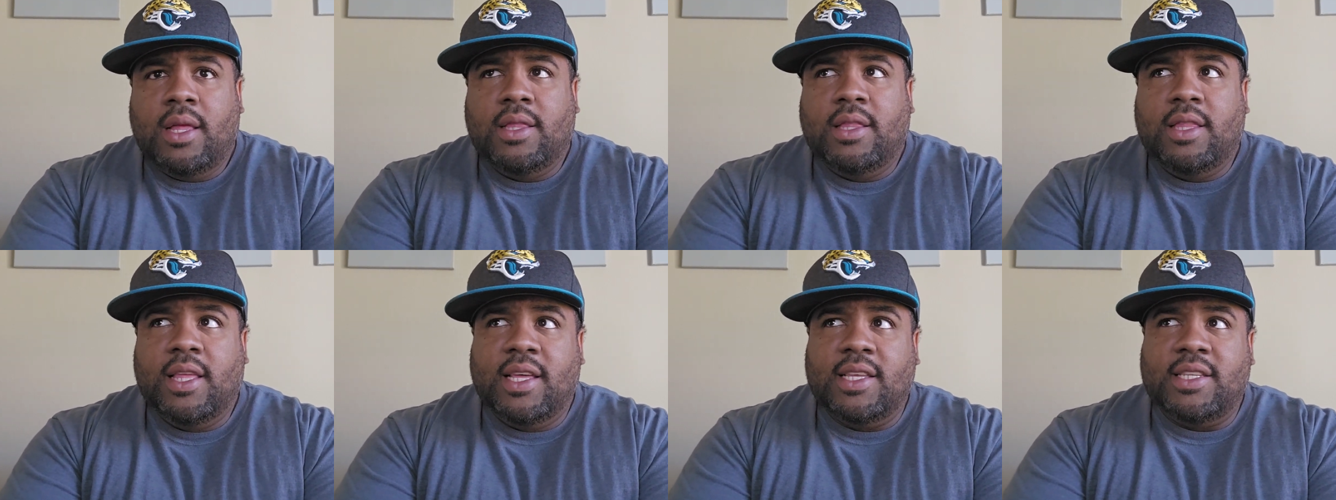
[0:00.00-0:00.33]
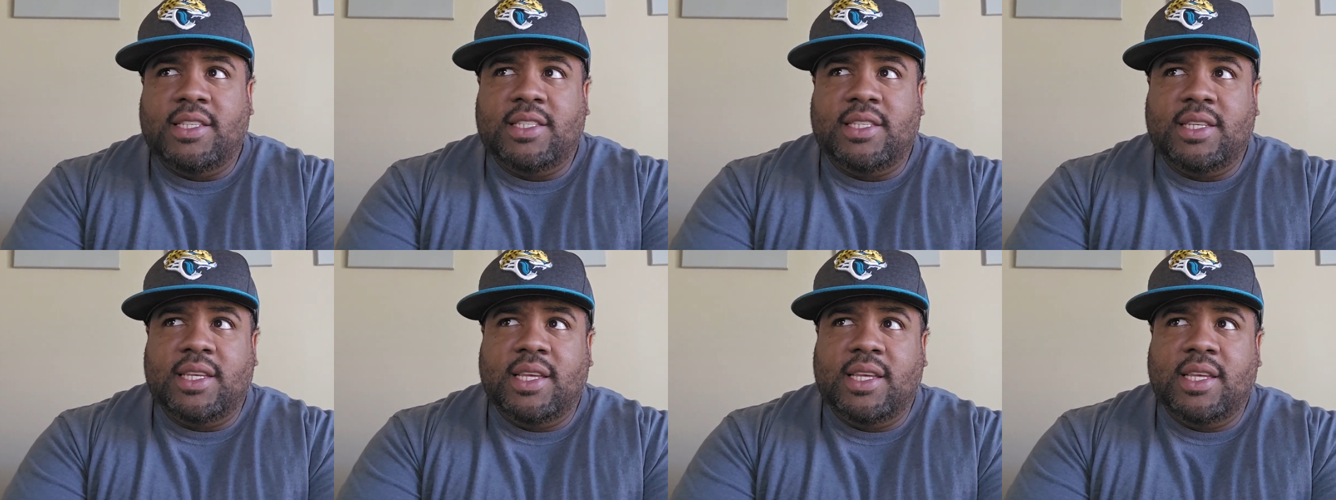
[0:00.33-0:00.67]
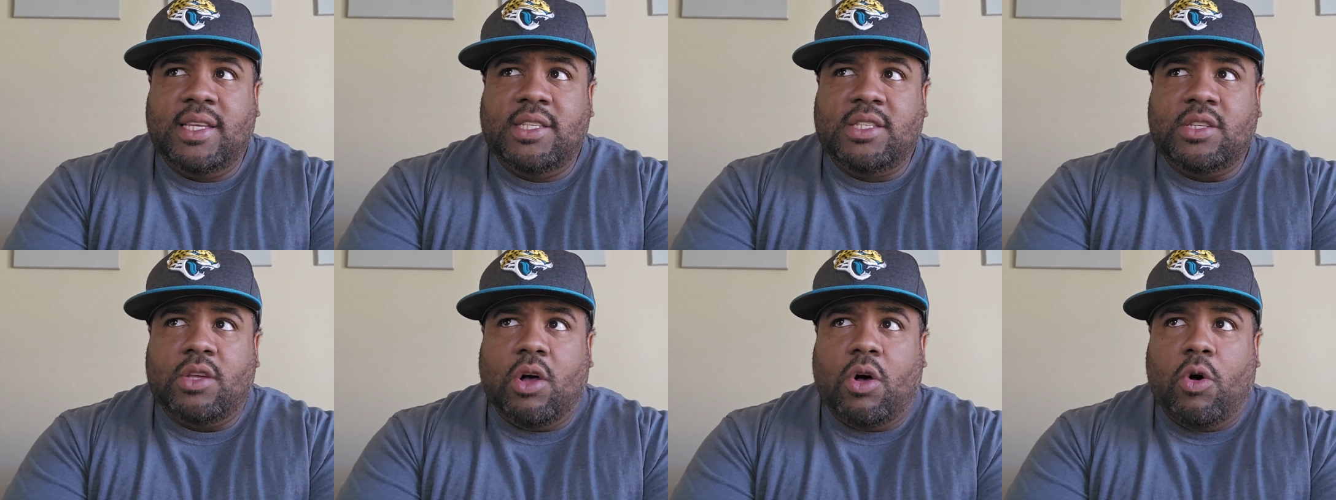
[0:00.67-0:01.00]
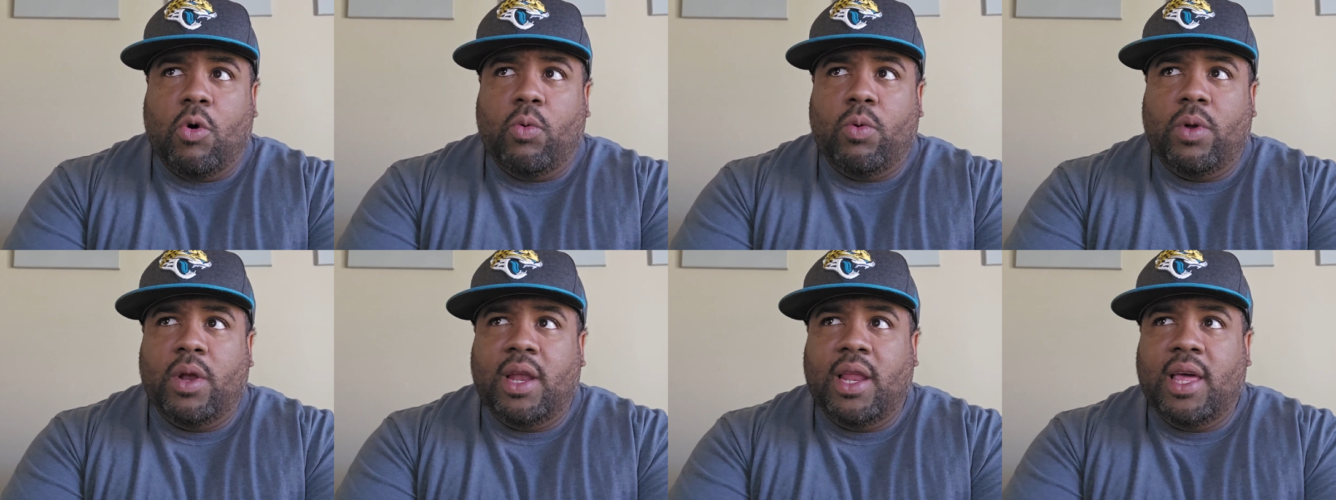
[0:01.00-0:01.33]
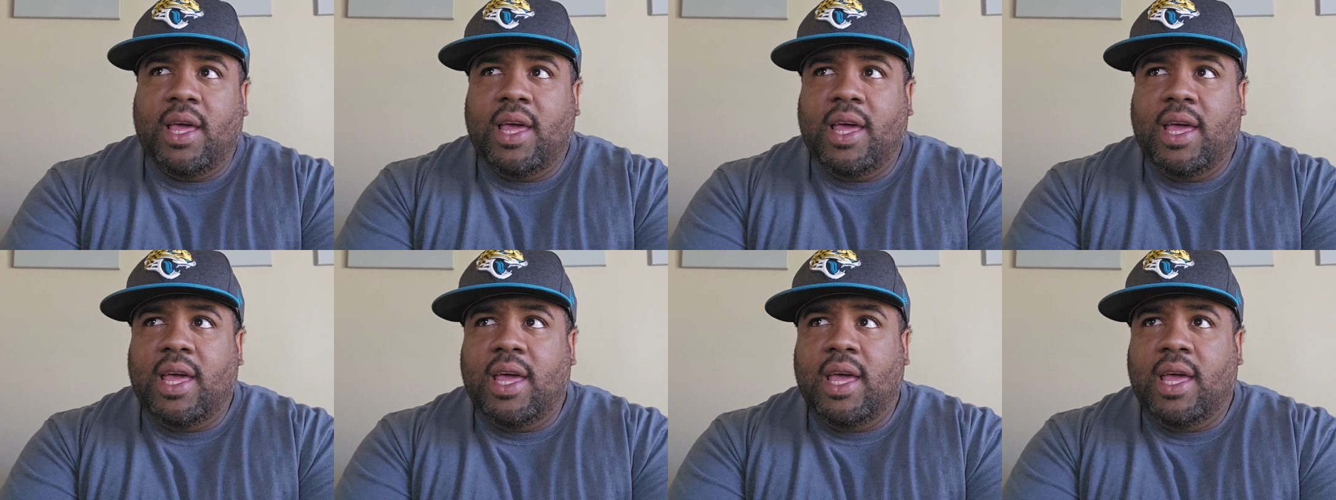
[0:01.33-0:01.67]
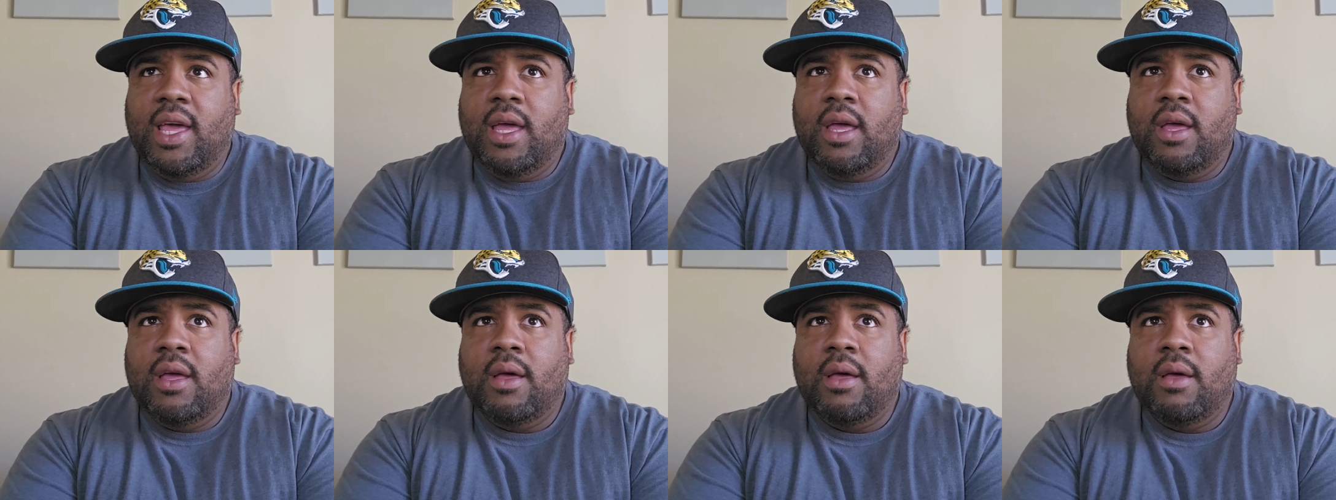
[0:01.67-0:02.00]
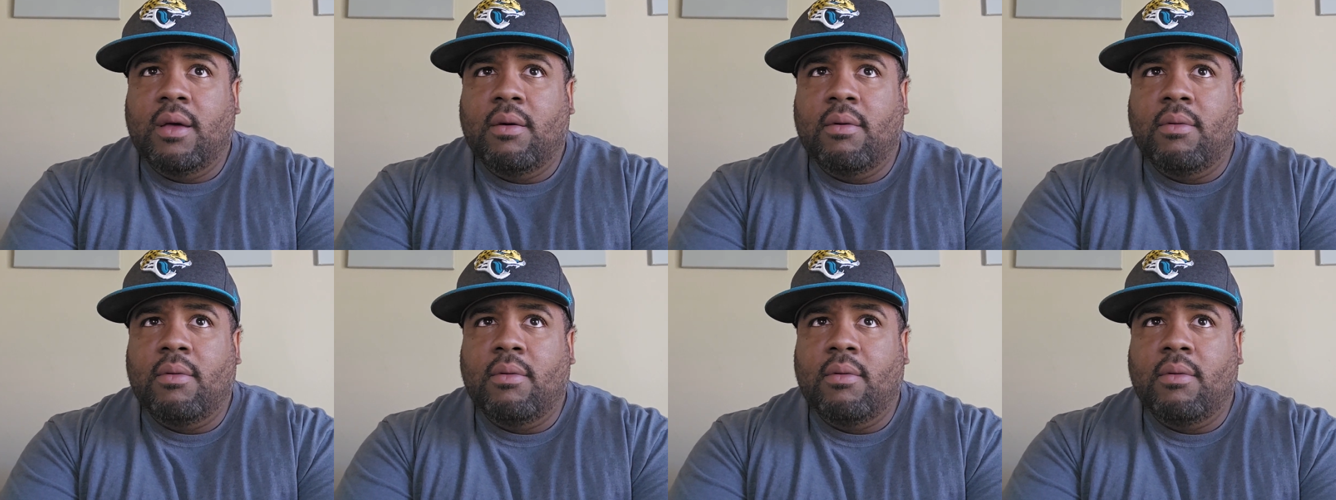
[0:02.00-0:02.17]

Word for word: this is only,